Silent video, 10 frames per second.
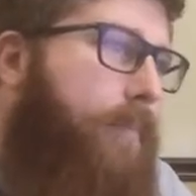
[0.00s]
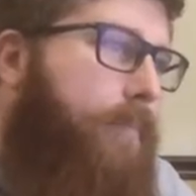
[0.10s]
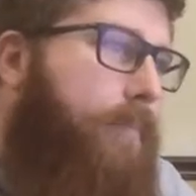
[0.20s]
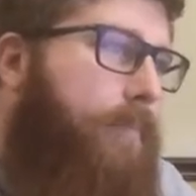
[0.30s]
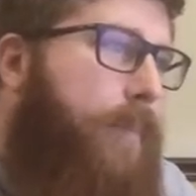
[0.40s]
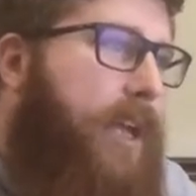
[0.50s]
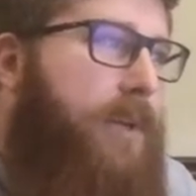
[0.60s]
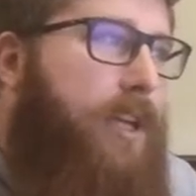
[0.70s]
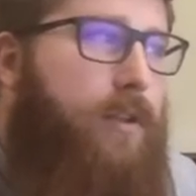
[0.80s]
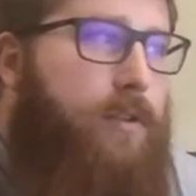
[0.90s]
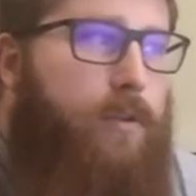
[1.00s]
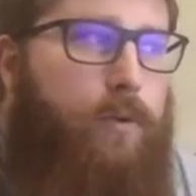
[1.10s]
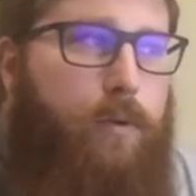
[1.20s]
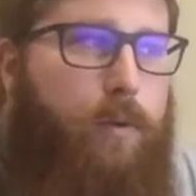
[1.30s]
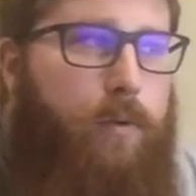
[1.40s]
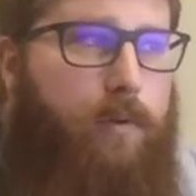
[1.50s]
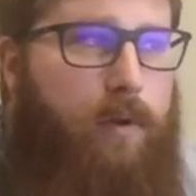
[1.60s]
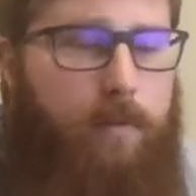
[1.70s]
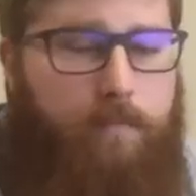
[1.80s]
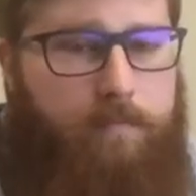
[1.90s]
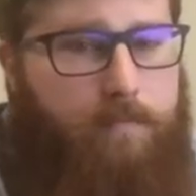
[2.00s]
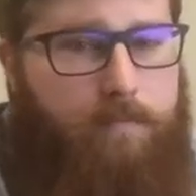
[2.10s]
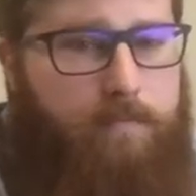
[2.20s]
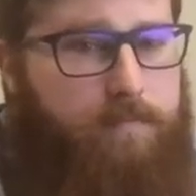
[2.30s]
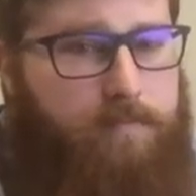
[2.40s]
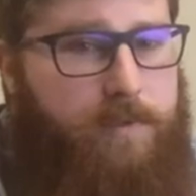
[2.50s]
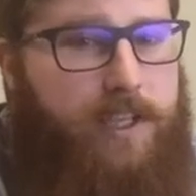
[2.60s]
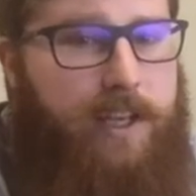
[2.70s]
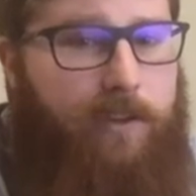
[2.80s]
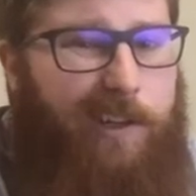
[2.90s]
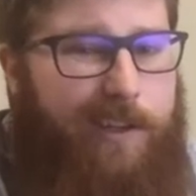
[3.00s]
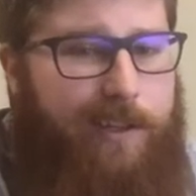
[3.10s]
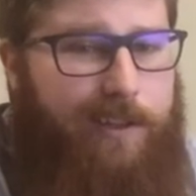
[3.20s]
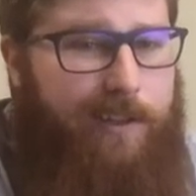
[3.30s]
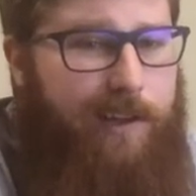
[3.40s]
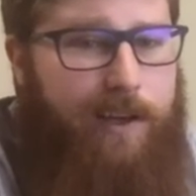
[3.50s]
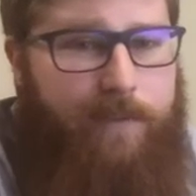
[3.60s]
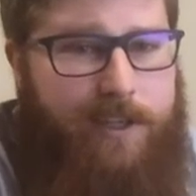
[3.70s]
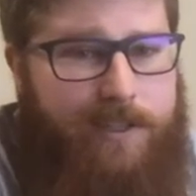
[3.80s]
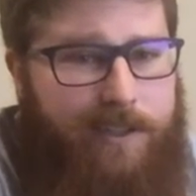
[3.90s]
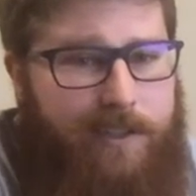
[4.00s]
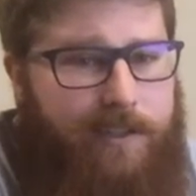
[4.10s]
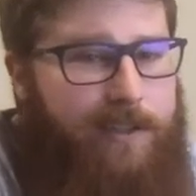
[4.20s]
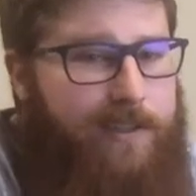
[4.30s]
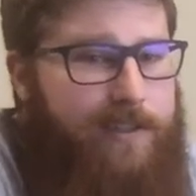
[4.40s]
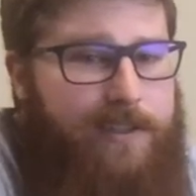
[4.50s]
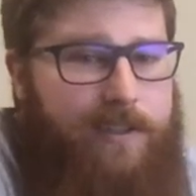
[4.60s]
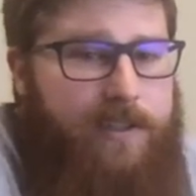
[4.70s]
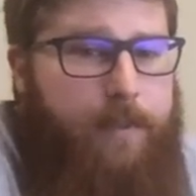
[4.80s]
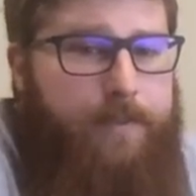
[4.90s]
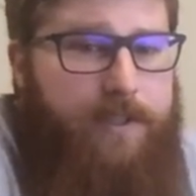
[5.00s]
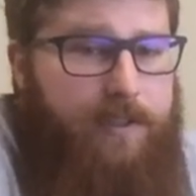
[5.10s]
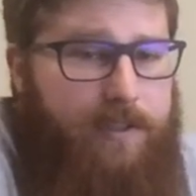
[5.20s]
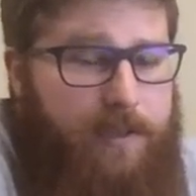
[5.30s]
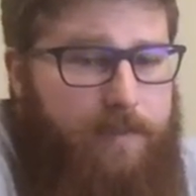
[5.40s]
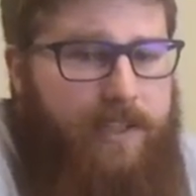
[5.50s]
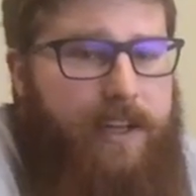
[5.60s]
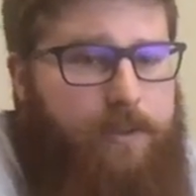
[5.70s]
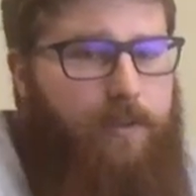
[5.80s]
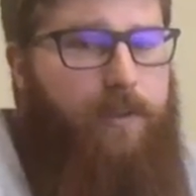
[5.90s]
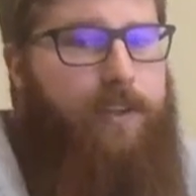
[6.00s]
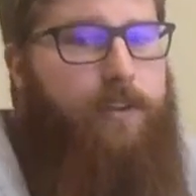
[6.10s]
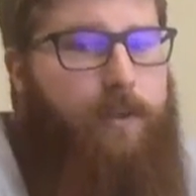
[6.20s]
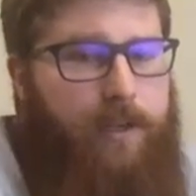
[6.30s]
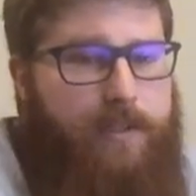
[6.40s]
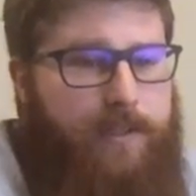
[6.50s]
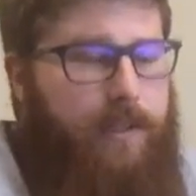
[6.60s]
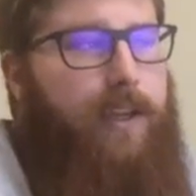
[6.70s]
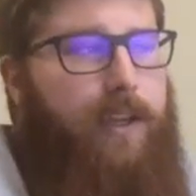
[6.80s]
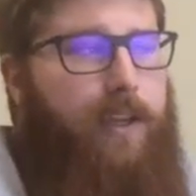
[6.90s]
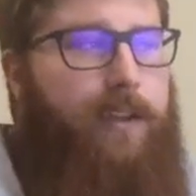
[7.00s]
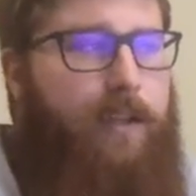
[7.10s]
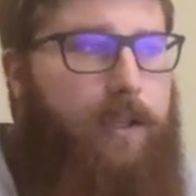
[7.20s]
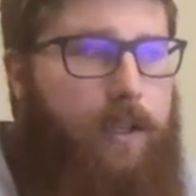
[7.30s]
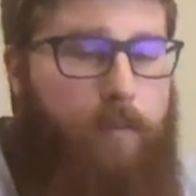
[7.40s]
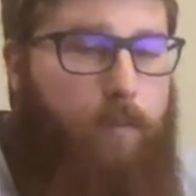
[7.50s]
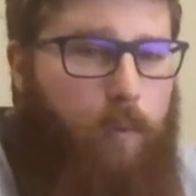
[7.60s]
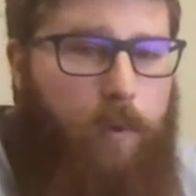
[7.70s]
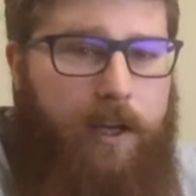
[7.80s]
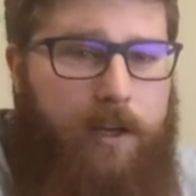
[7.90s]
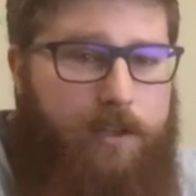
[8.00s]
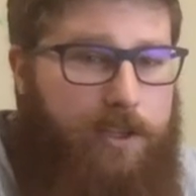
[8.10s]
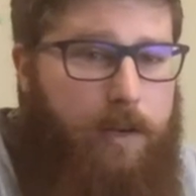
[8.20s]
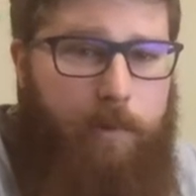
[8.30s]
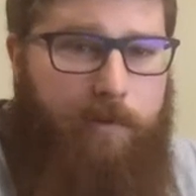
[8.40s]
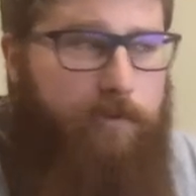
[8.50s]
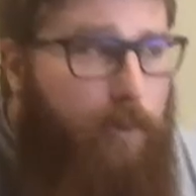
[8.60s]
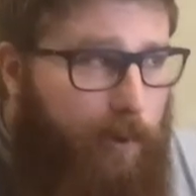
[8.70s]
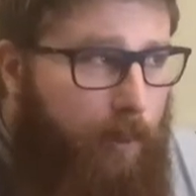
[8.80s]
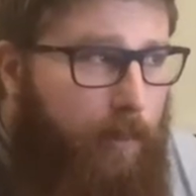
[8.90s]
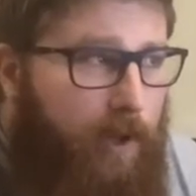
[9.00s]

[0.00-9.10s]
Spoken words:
Maybe you say, look, obviously this isn't a substantial increase in any way, shape, or form.